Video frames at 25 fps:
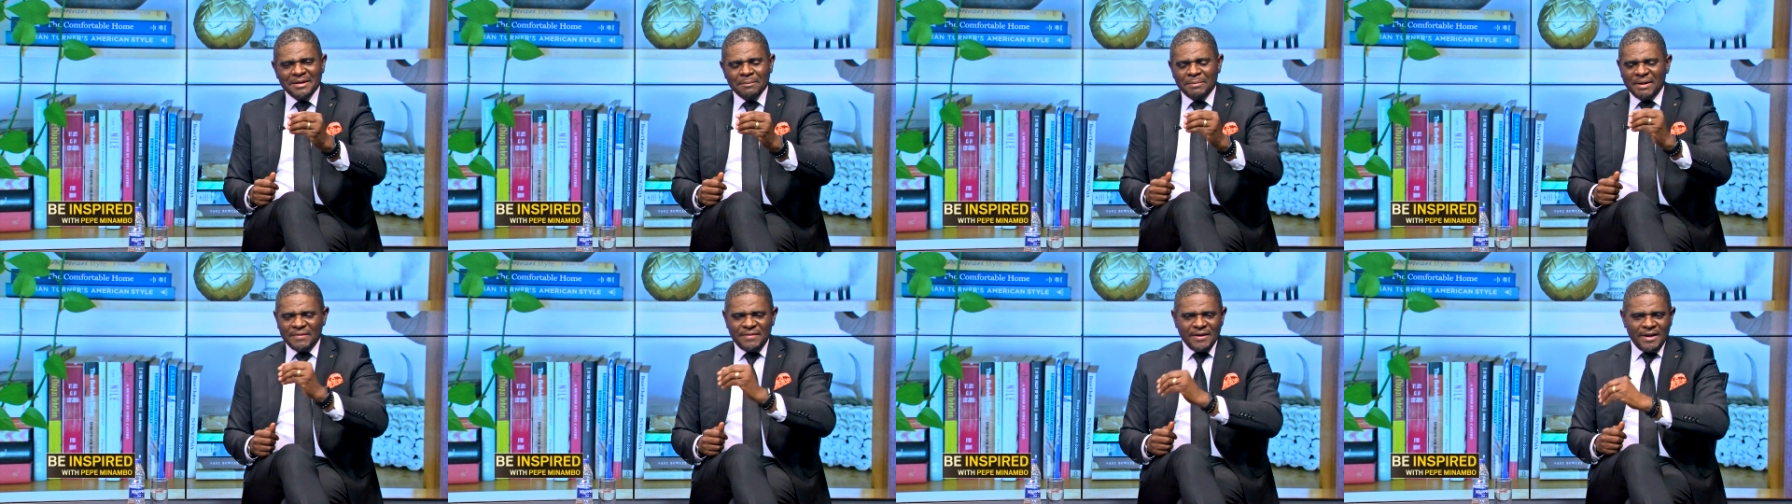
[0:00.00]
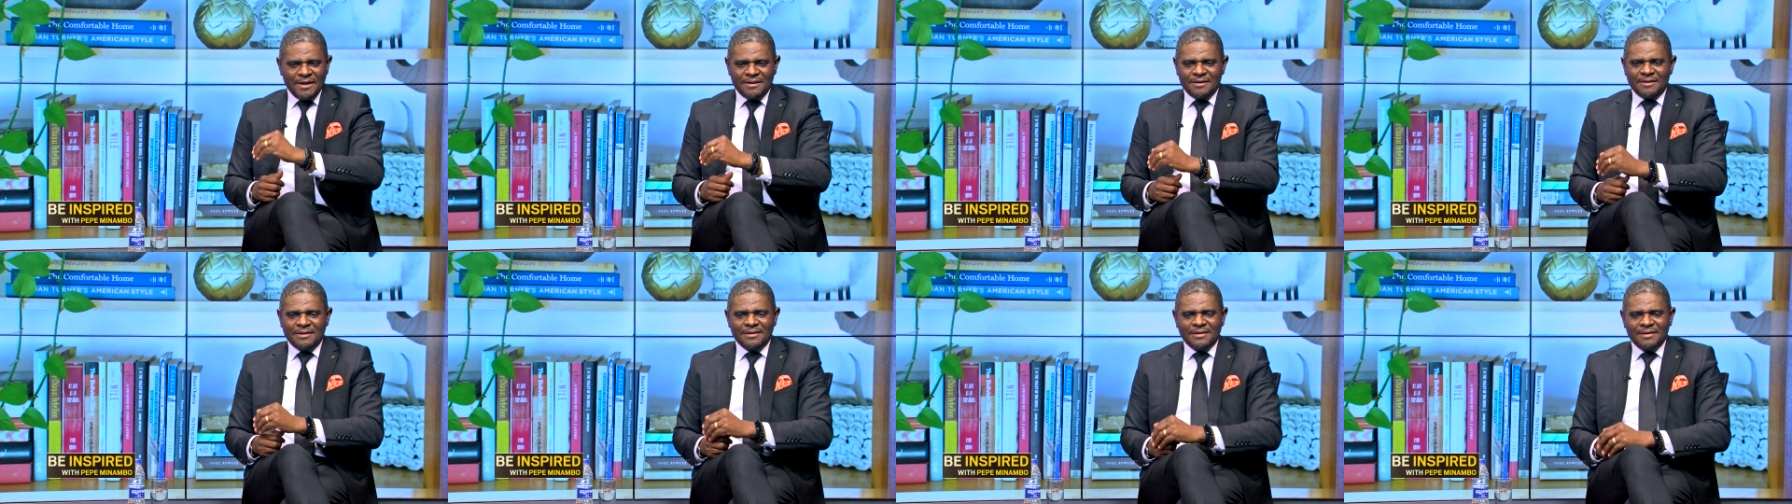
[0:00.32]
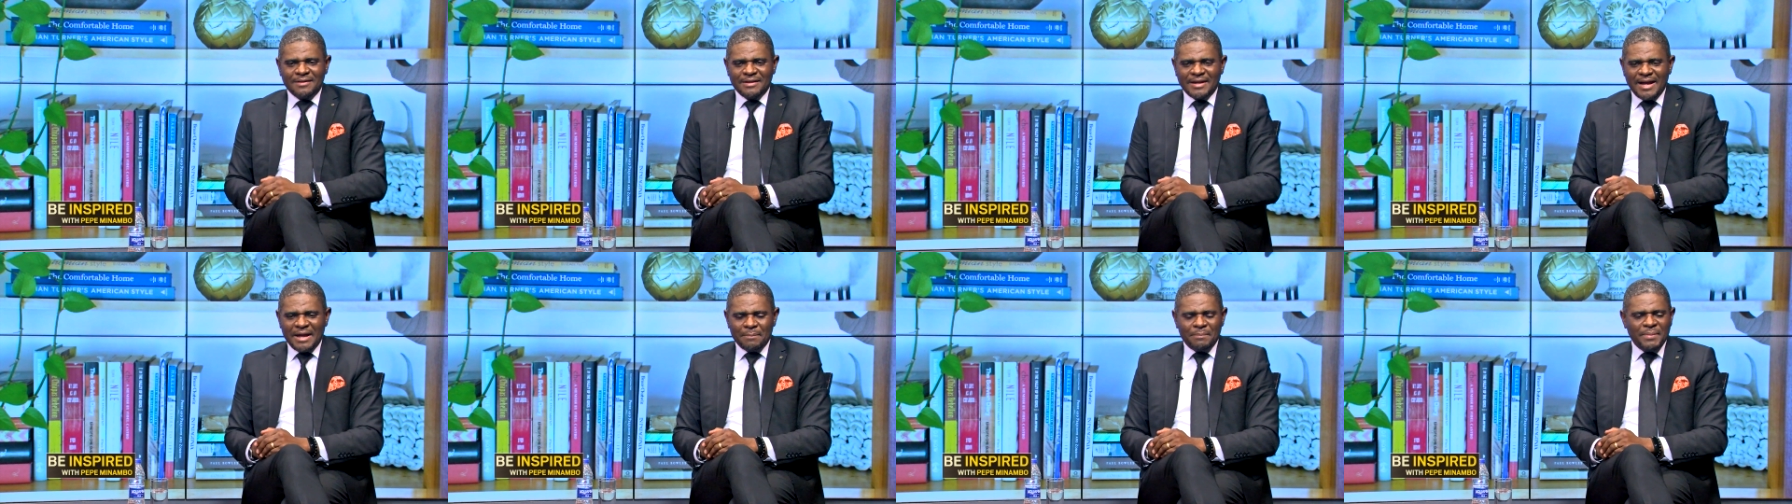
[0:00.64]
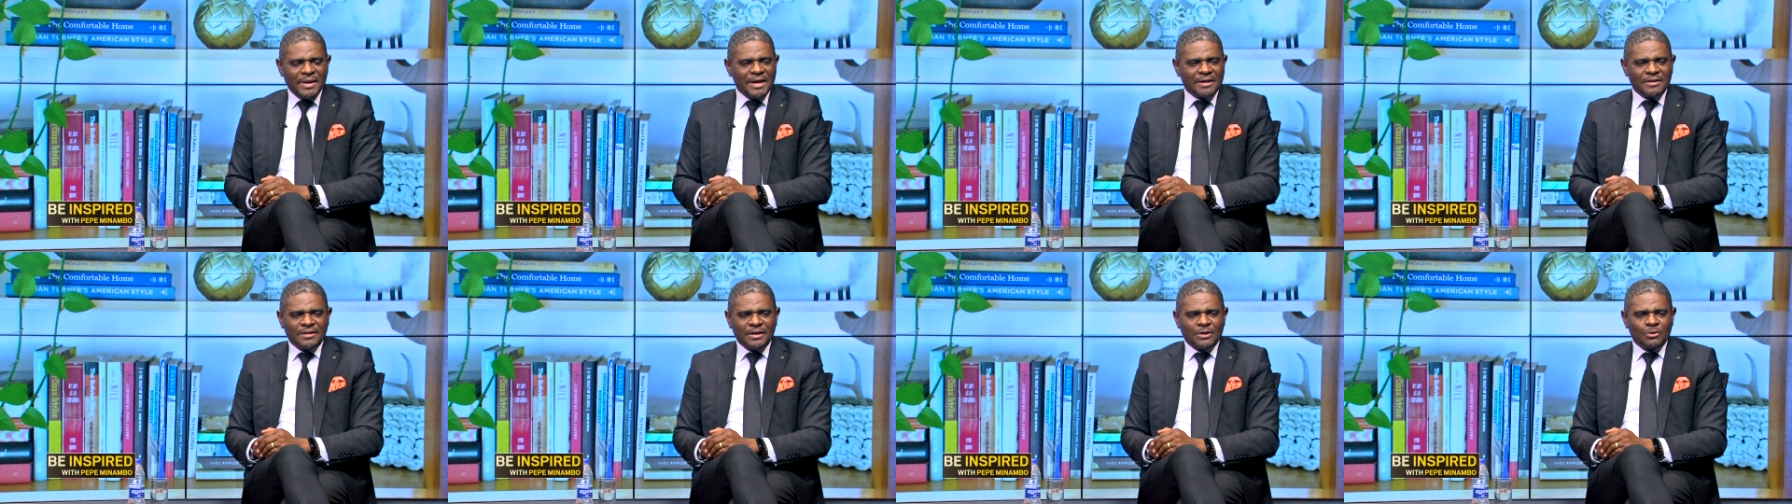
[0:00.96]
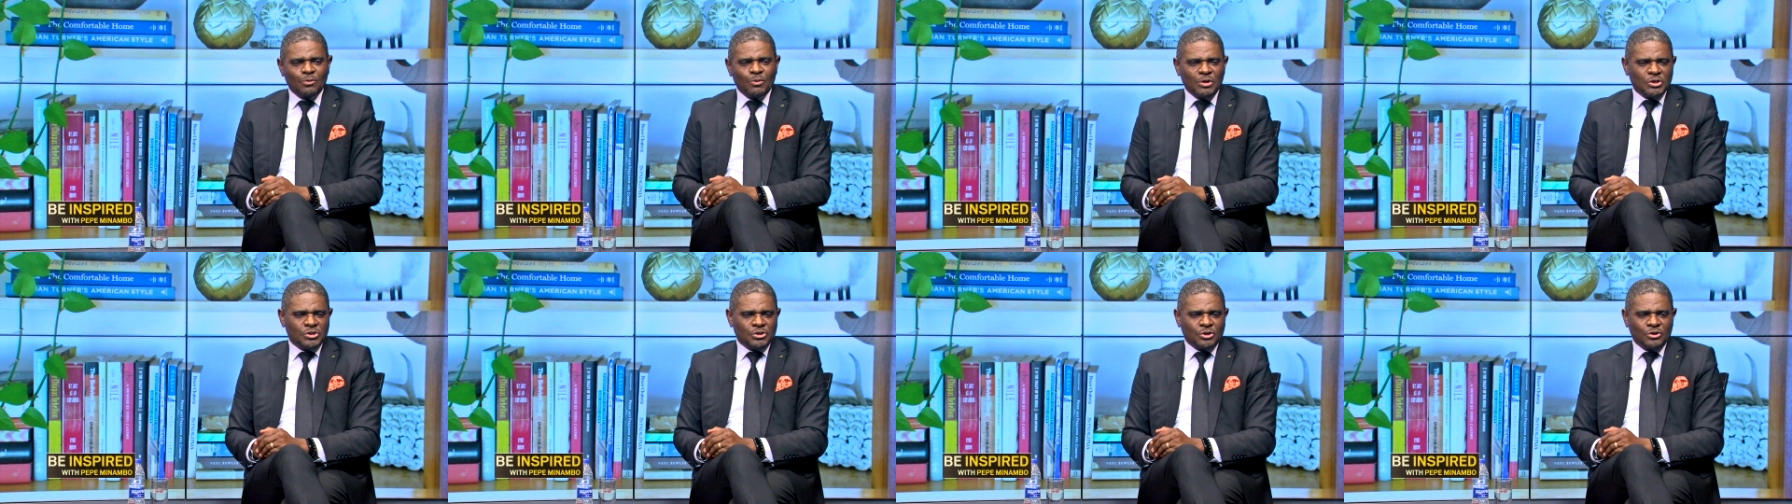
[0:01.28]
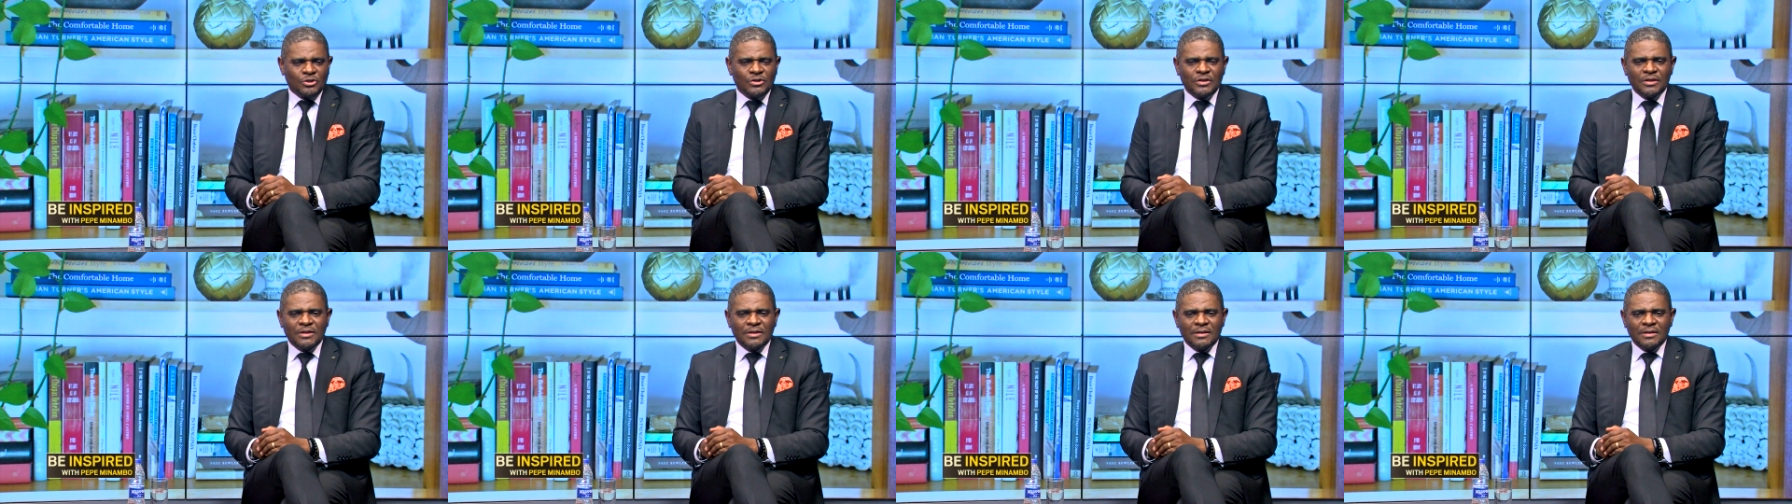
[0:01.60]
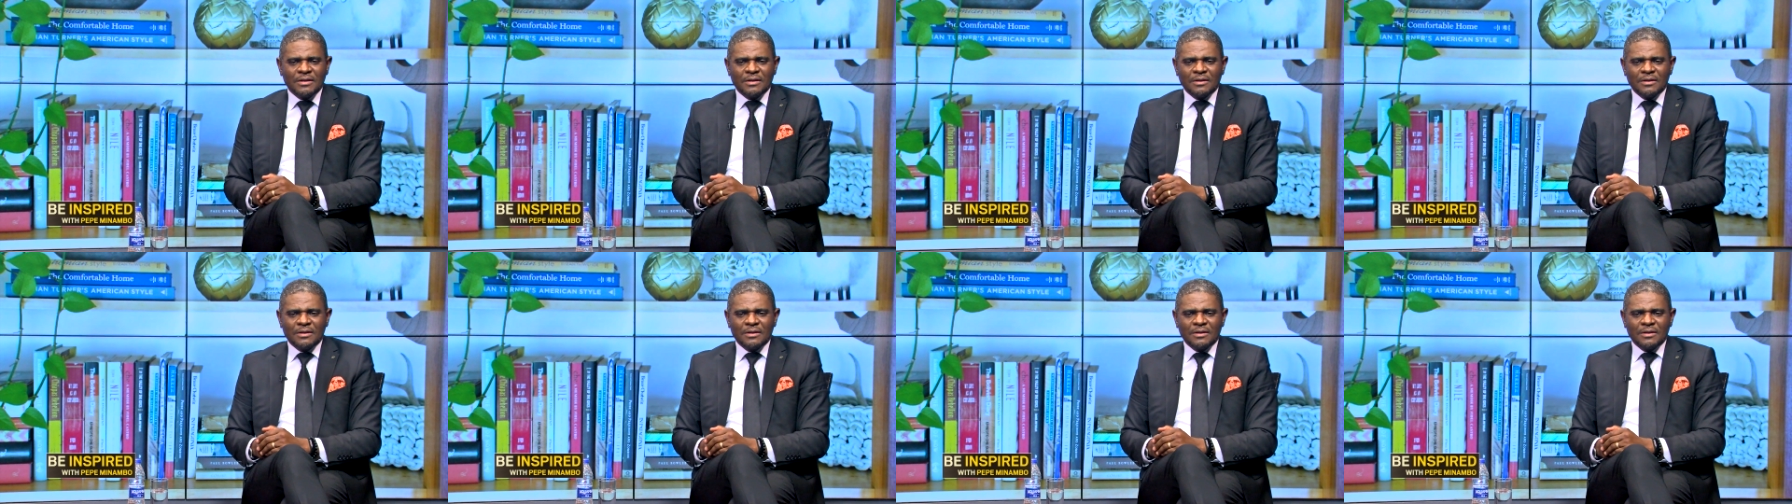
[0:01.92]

But then I beg the question